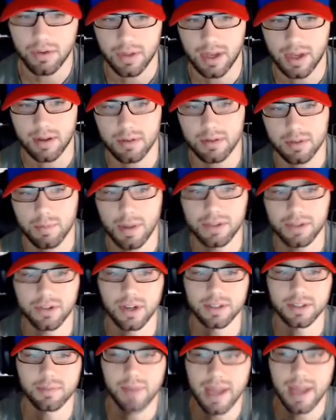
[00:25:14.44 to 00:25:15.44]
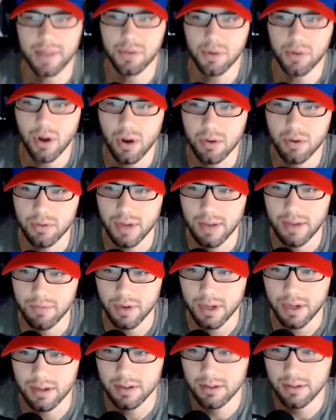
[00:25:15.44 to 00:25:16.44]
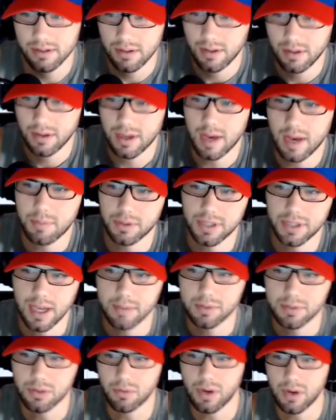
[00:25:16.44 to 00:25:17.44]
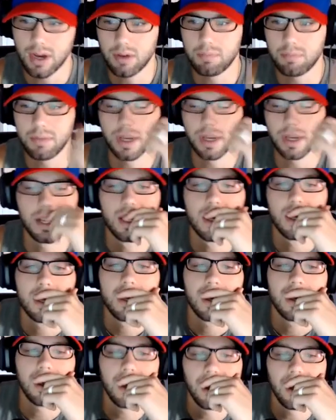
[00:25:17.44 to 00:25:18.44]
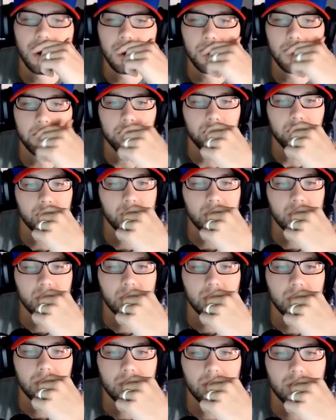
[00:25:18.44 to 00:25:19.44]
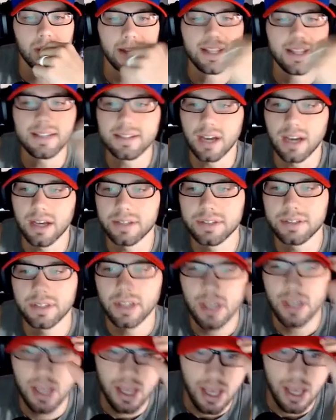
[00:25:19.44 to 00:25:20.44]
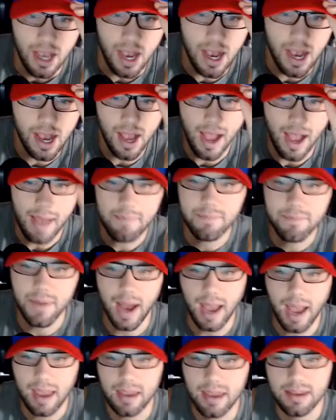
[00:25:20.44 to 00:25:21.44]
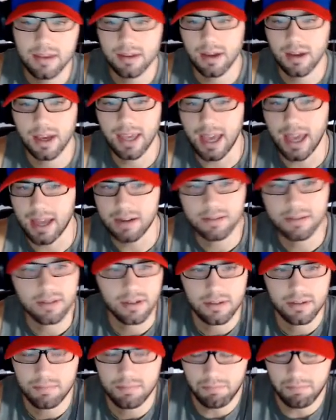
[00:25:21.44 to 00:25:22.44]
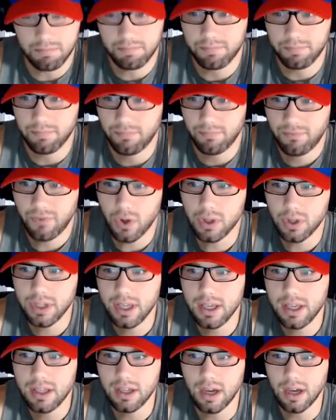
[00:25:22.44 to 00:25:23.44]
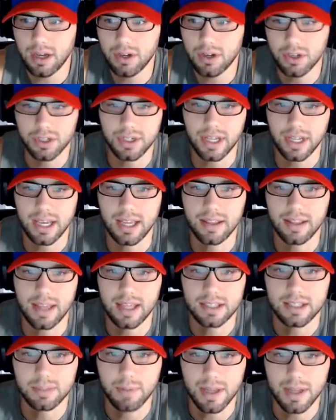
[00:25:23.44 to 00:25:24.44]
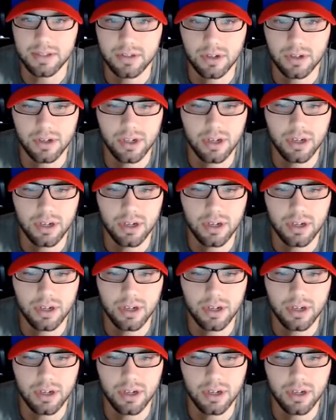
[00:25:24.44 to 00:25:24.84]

that Spencer has bad throw every couple times in a while, but and he does. I again fully understand that Spencer